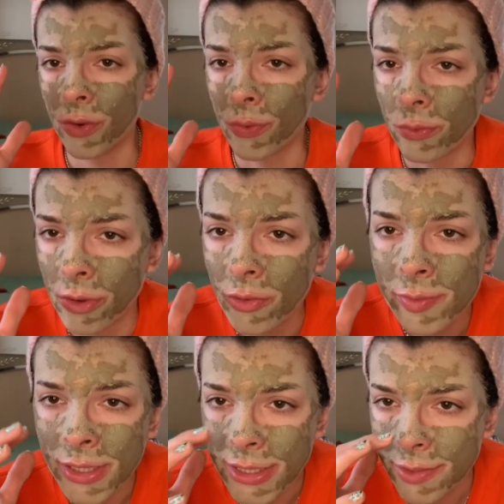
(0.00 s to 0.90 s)

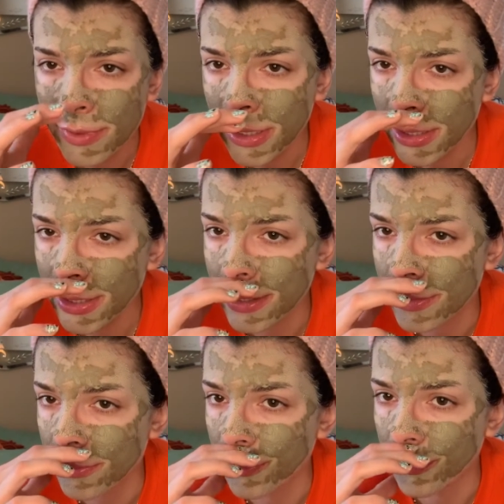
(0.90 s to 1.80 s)
Roman to me
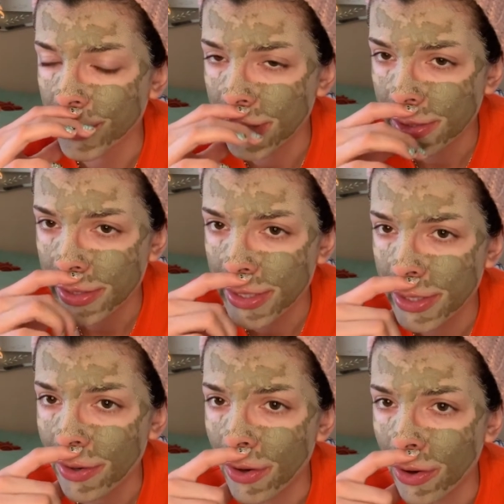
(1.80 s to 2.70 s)
is really
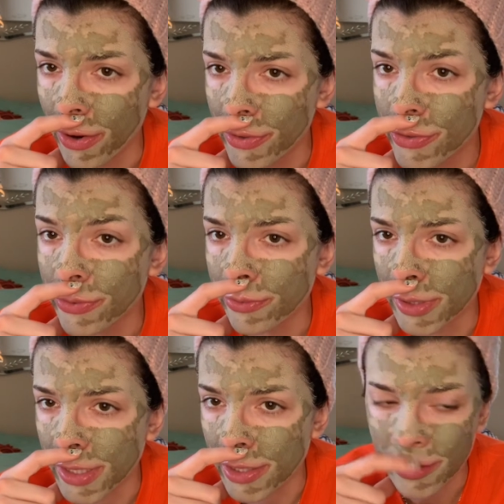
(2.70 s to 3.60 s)
hard to
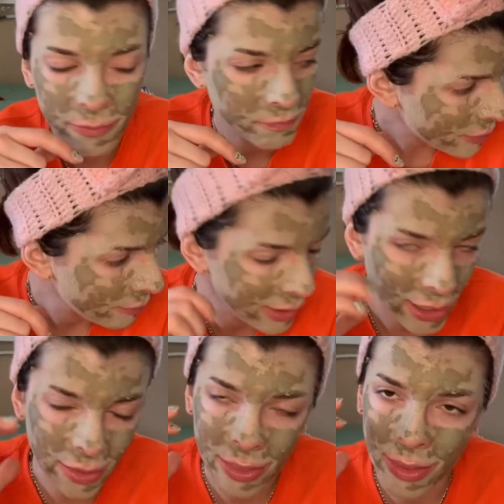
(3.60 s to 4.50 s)
read, but
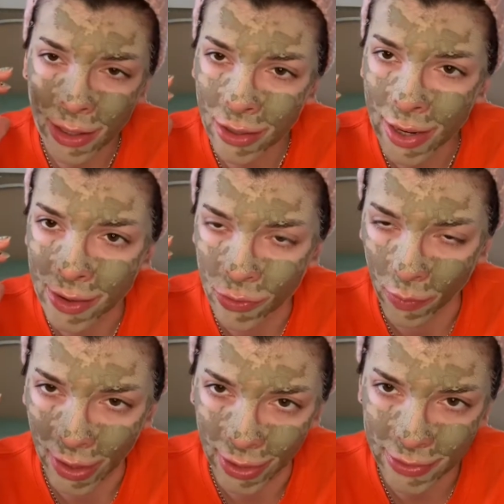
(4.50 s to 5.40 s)
I think I
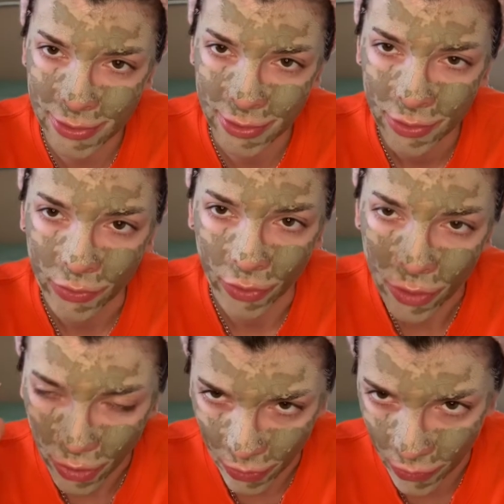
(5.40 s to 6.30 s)
cracked the
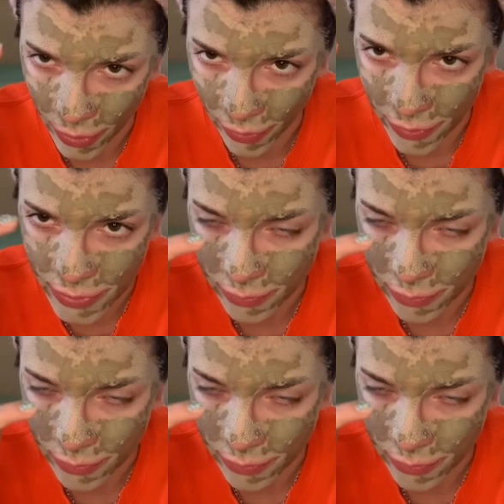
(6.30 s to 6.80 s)
code on this